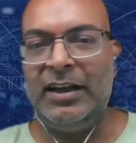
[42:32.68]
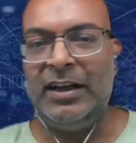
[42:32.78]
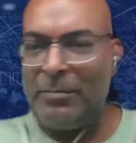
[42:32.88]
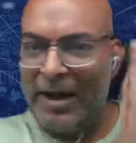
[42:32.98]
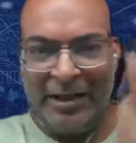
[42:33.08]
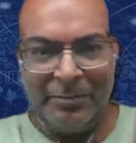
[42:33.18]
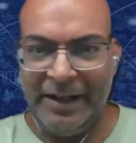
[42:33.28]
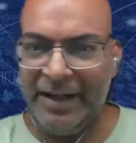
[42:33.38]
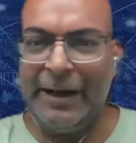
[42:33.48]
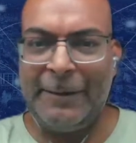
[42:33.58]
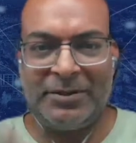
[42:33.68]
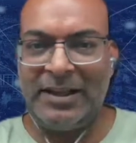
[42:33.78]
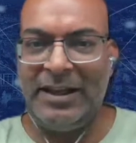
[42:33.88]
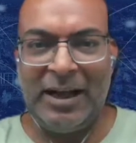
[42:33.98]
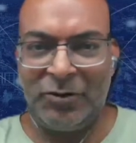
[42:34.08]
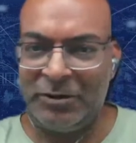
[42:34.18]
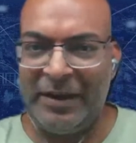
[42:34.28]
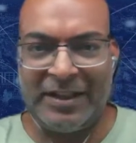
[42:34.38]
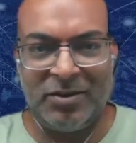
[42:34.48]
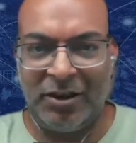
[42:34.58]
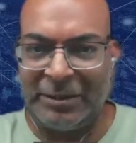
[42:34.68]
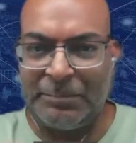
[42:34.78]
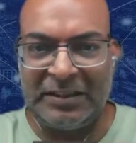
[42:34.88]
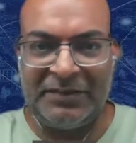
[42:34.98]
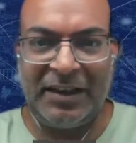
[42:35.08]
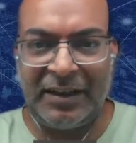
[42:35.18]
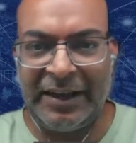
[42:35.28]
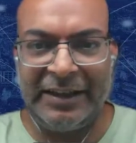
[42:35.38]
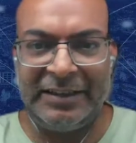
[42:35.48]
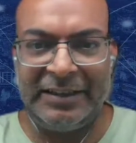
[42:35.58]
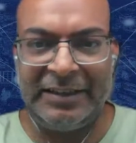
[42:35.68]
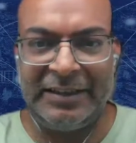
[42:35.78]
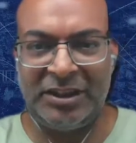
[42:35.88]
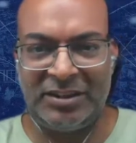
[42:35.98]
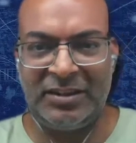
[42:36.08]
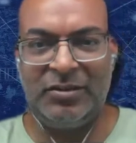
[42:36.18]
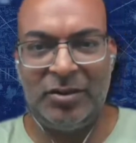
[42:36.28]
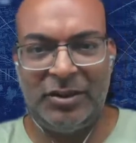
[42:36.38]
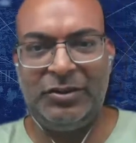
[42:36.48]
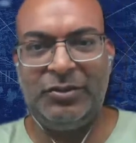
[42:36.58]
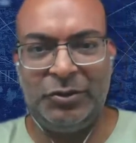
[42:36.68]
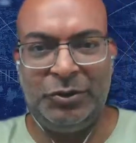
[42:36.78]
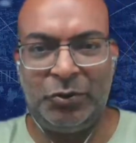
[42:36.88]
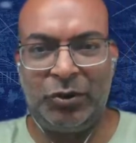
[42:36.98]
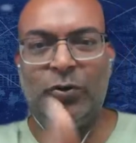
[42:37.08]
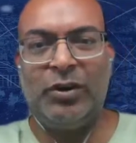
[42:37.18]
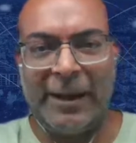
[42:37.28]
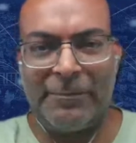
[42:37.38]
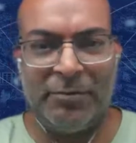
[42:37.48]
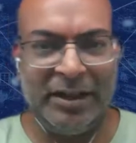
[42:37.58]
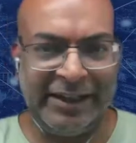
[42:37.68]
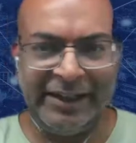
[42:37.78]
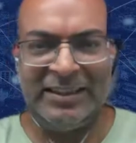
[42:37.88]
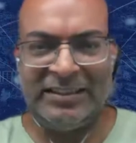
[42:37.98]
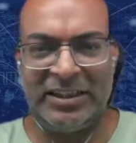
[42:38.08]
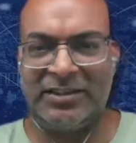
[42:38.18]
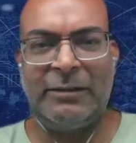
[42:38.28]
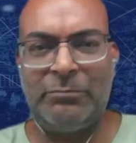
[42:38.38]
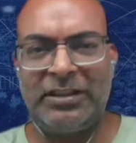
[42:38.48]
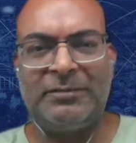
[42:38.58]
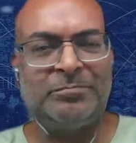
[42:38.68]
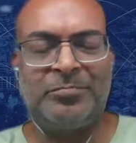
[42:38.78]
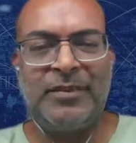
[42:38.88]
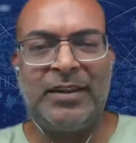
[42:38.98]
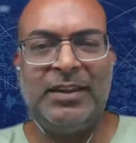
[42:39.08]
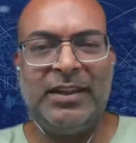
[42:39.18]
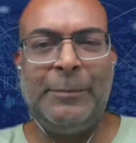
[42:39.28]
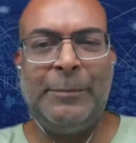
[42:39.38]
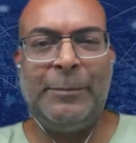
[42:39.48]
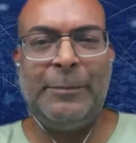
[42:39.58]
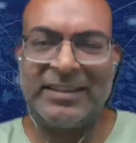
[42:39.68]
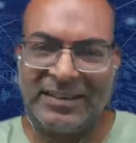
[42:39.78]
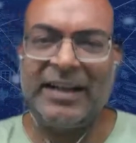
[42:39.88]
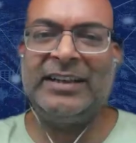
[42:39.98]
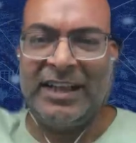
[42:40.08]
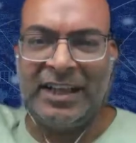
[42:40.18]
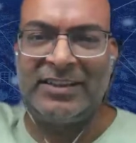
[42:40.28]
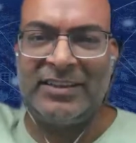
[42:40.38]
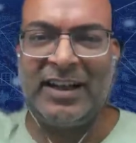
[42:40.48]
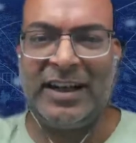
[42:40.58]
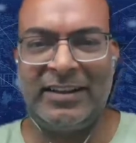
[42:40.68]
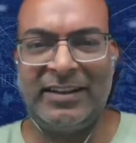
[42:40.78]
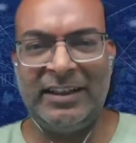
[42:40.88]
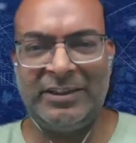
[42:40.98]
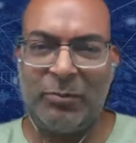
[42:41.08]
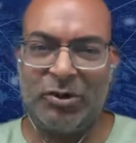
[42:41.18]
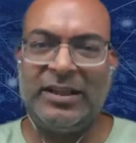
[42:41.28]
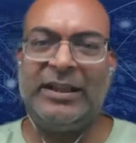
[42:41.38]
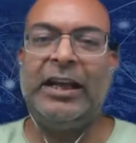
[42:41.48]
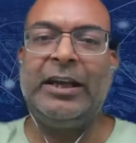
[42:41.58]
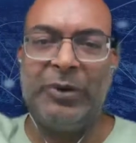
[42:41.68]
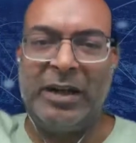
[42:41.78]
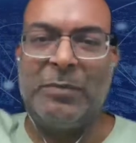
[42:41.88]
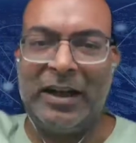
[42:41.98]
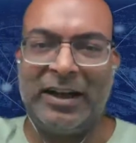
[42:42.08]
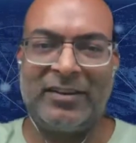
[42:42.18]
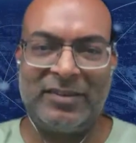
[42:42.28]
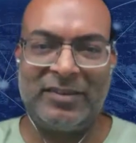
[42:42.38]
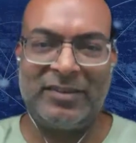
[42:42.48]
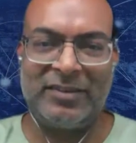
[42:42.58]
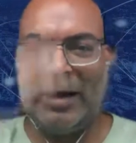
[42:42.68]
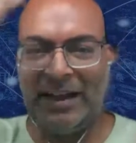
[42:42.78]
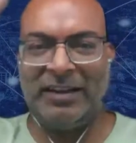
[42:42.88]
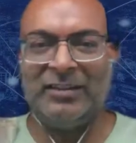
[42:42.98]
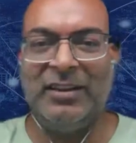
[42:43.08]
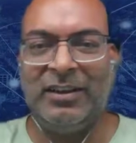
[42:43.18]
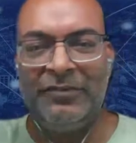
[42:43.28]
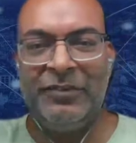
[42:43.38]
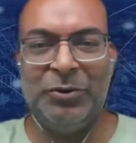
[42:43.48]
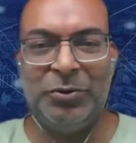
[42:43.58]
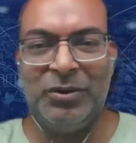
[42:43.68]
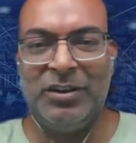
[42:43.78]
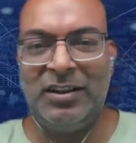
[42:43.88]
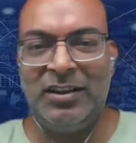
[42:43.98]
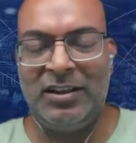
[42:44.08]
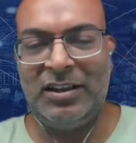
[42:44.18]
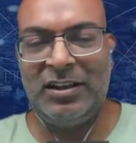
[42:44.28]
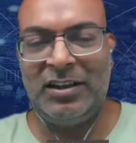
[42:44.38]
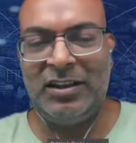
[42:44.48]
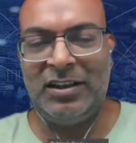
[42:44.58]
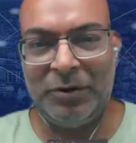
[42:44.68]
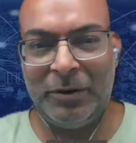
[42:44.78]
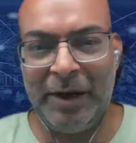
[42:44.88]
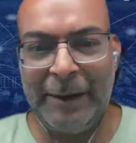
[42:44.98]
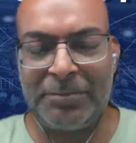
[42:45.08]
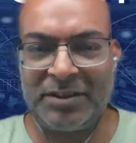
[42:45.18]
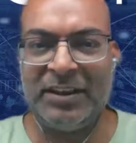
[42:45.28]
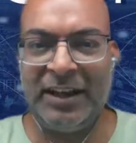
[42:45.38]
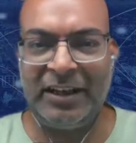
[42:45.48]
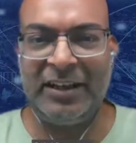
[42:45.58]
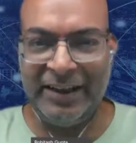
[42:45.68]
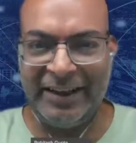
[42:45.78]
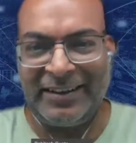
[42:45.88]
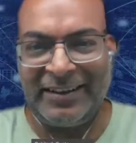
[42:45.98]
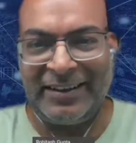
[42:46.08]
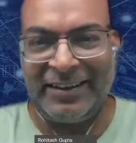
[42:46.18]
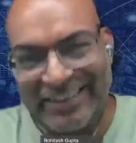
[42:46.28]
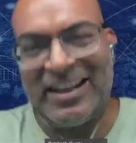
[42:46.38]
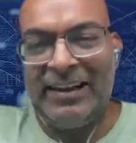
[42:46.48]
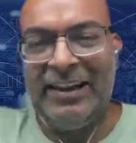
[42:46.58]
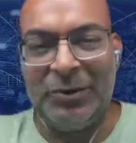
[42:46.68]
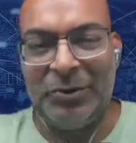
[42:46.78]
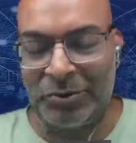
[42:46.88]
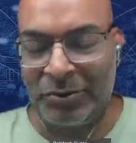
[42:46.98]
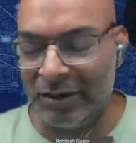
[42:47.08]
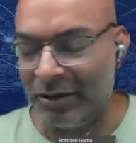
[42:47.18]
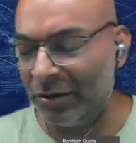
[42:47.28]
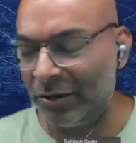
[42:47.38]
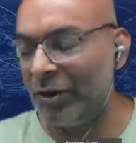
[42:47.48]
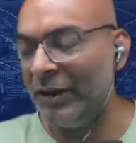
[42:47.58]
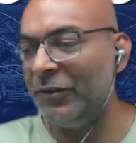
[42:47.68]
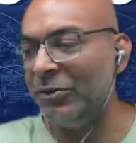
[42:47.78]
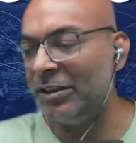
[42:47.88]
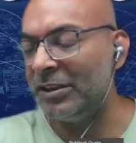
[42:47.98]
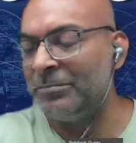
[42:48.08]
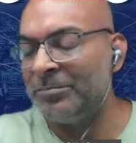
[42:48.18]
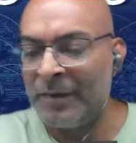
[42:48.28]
There might be ups and downs based on a specific client situation or, your own capabilities, etc. But keeping that aside, there is it's almost like an equity market, right? Barring few blips, it is likely to, grow in future.